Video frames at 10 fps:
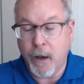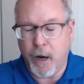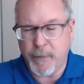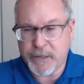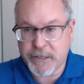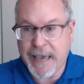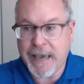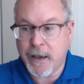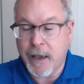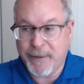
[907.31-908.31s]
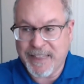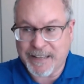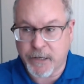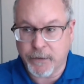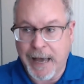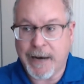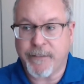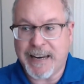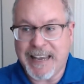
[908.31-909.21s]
a mistake, but that's a lot of it.